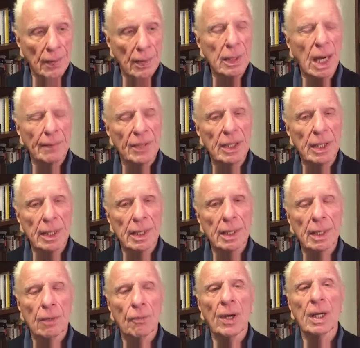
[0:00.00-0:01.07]
nominated,
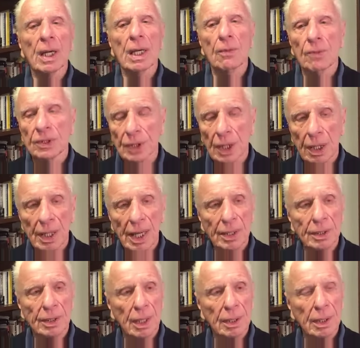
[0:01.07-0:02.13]
and when he was
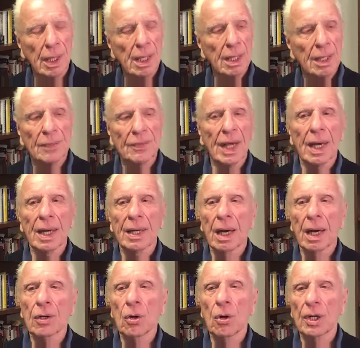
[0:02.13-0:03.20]
elected, then
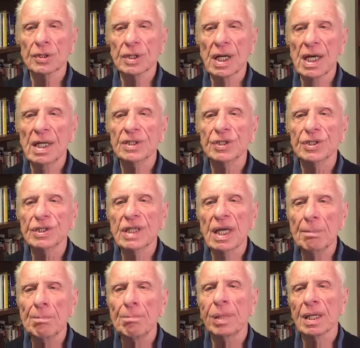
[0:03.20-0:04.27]
of course he
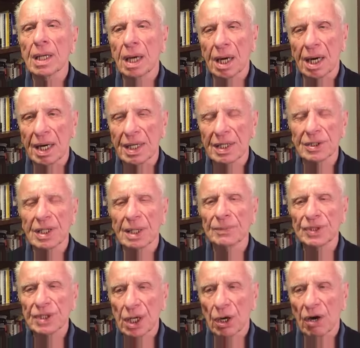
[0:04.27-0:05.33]
symbolized
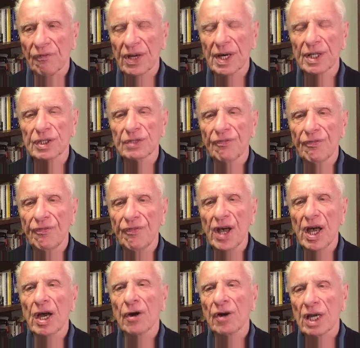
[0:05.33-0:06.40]
himself in his
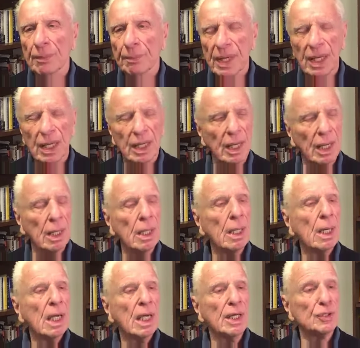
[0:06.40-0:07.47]
very being,
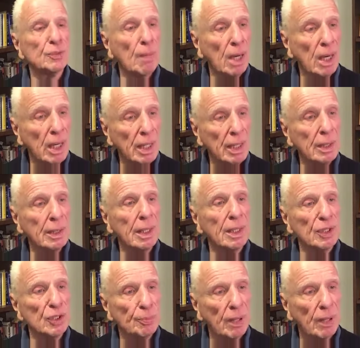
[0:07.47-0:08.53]
his mind
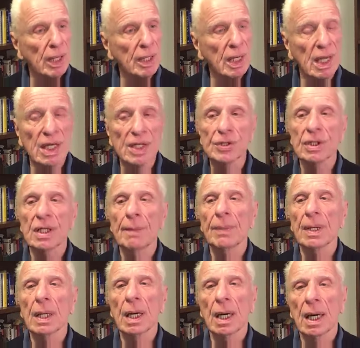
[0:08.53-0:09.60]
and his body. He
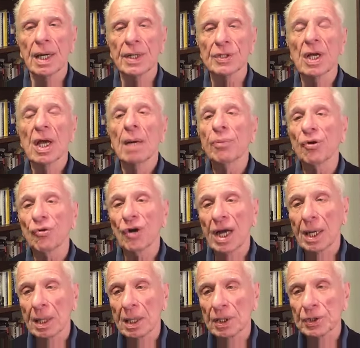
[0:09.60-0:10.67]
symbolized
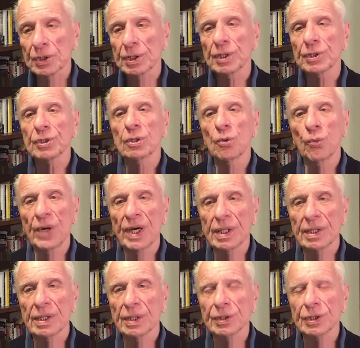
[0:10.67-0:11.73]
paralysis,
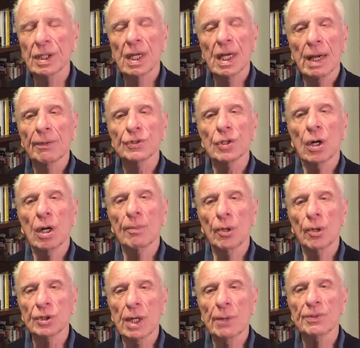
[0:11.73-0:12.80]
weakness. It was
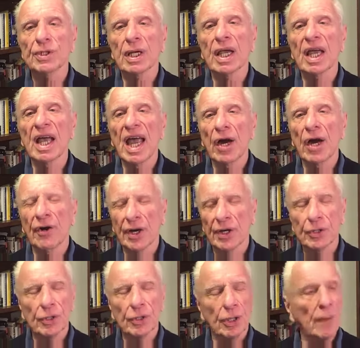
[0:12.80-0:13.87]
almost, he was a
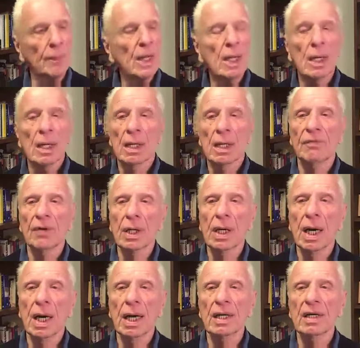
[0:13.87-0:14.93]
caricature of a
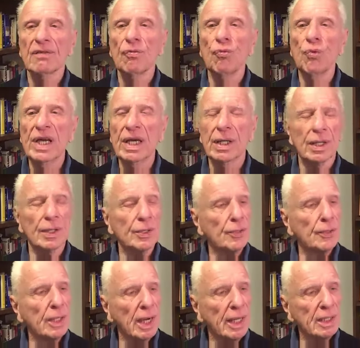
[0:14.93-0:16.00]
kind of weakened
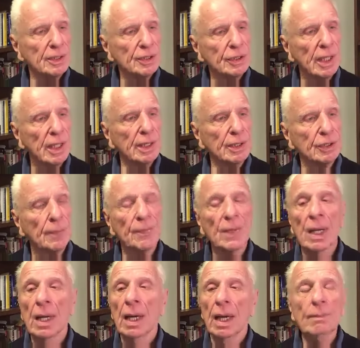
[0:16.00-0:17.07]
United States.
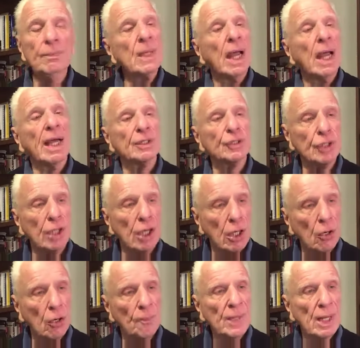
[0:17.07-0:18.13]
And
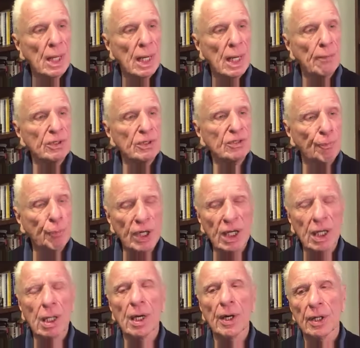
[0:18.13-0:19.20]
so it was pretty
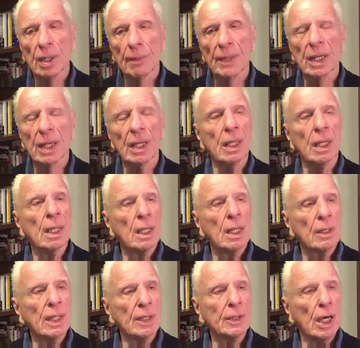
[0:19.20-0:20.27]
clear to me
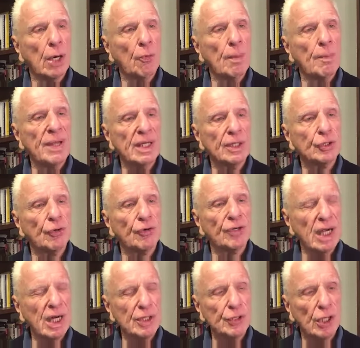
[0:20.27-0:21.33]
that there would be a
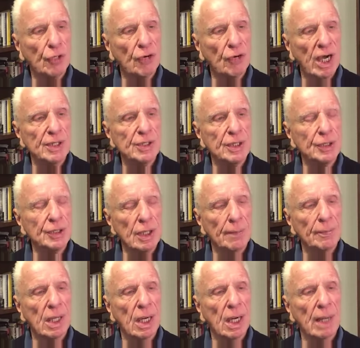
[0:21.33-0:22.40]
strategic crisis
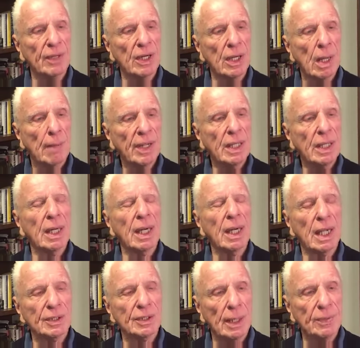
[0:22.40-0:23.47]

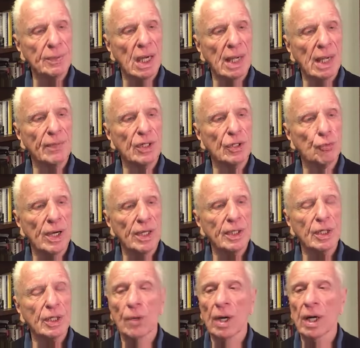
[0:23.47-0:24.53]
beginning sometime in
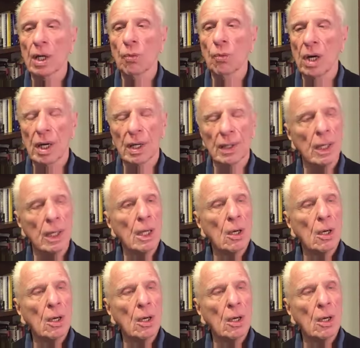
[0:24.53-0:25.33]
2021,